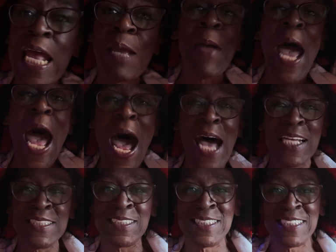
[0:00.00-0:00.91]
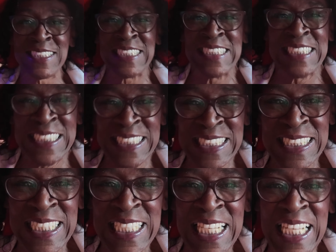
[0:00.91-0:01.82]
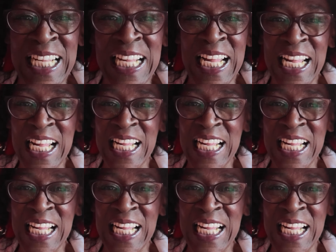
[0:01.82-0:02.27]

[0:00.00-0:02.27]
So this is pretty much going to be near the end of the